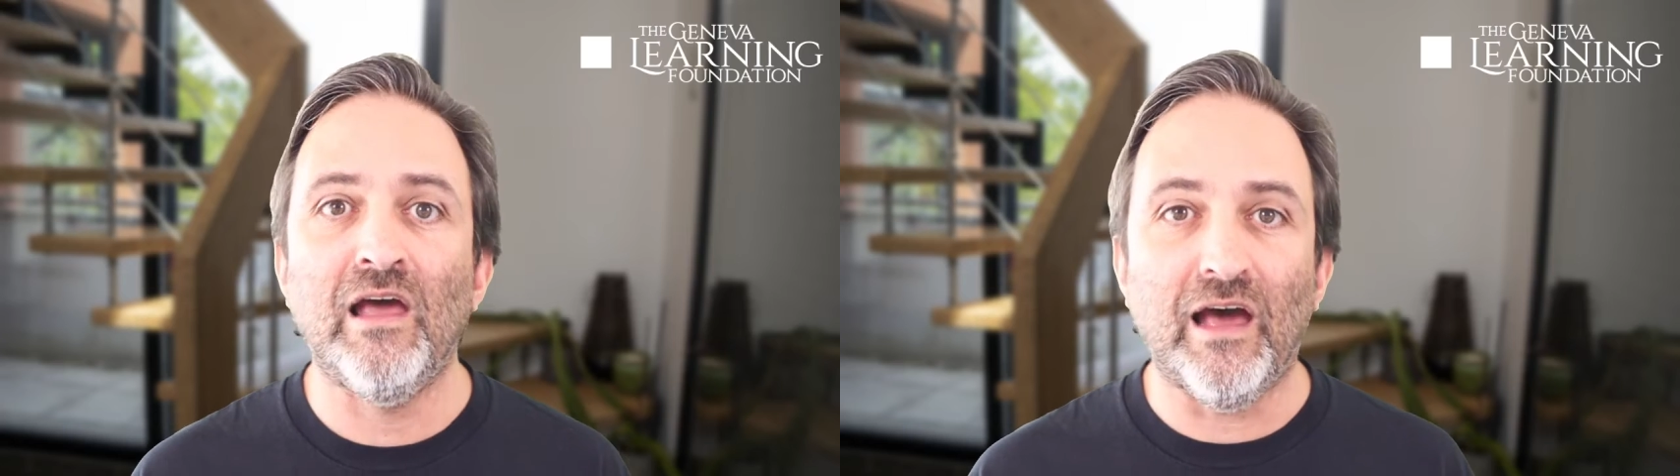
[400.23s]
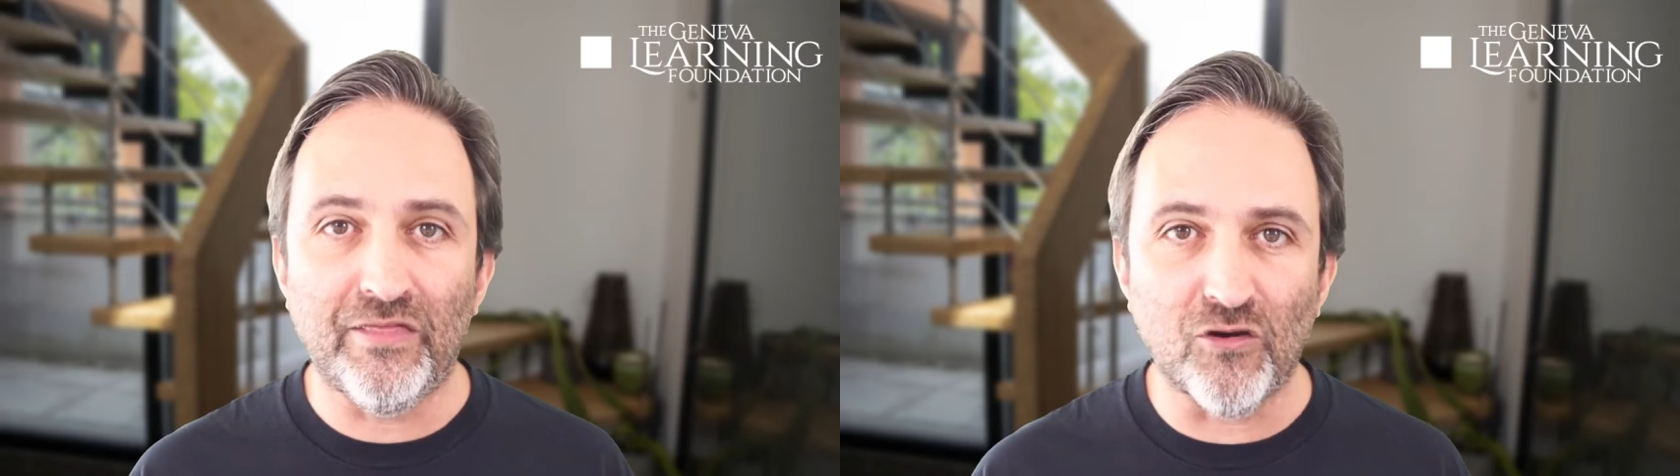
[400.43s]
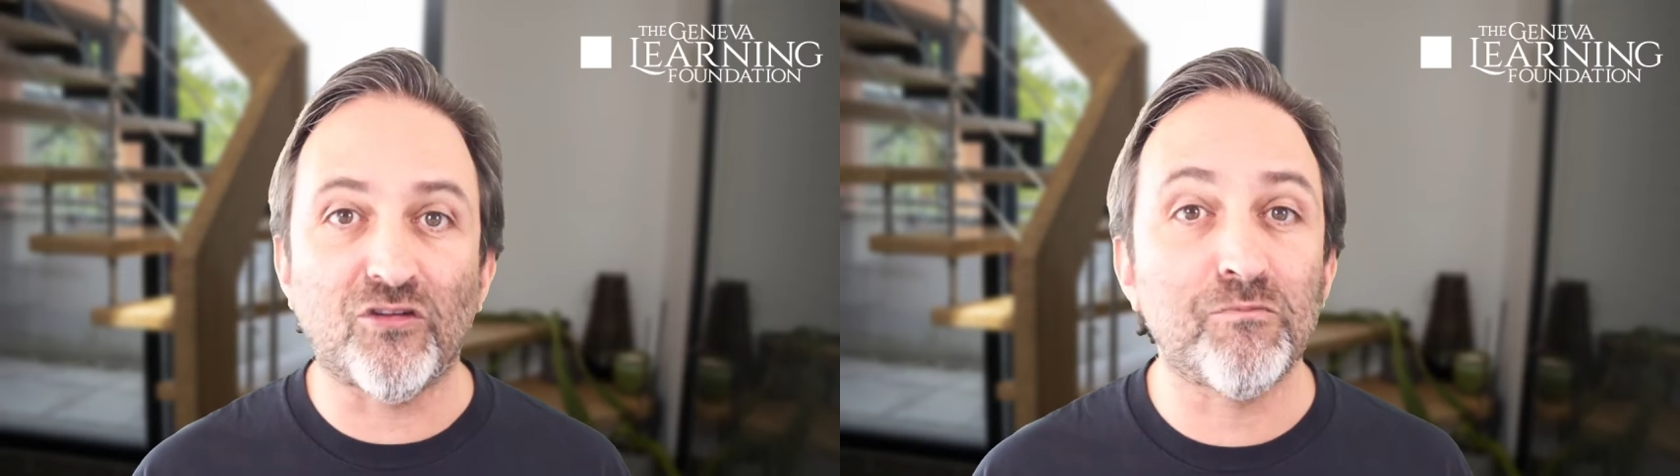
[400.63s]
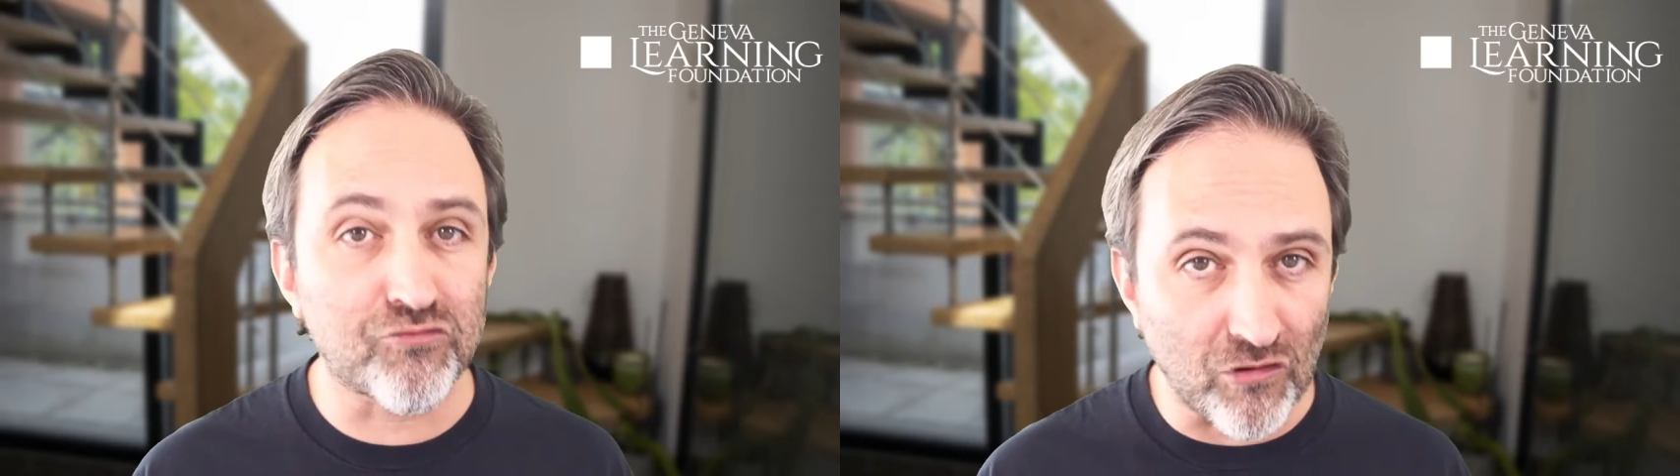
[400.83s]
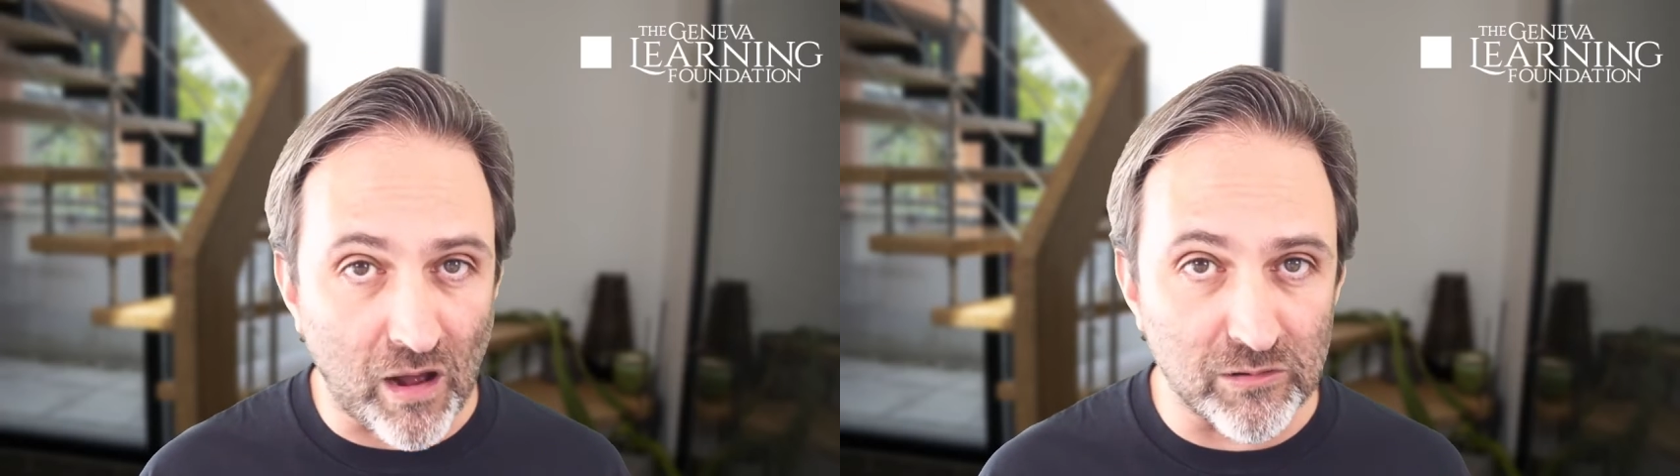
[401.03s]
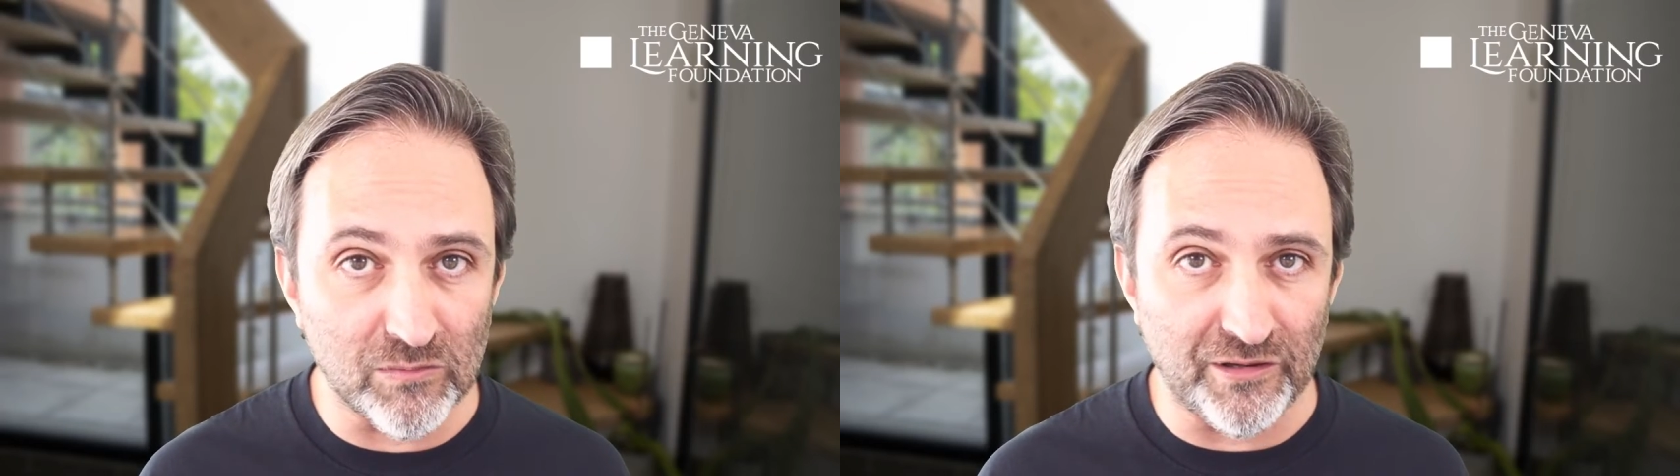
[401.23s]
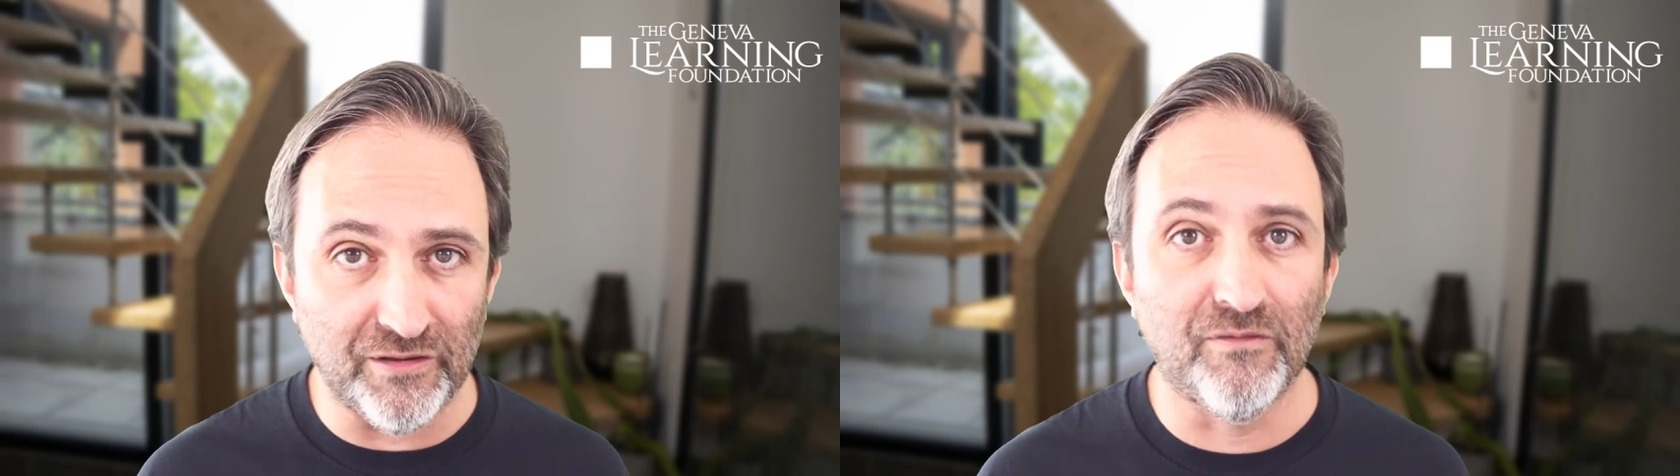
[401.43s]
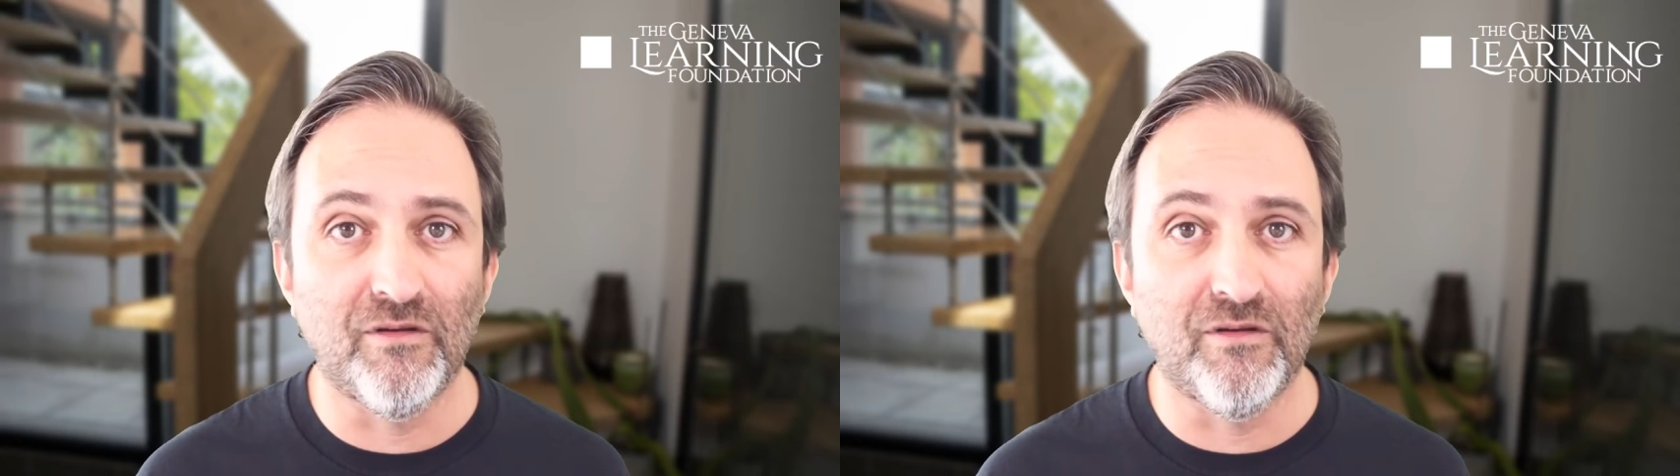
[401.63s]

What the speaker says: And there's probably,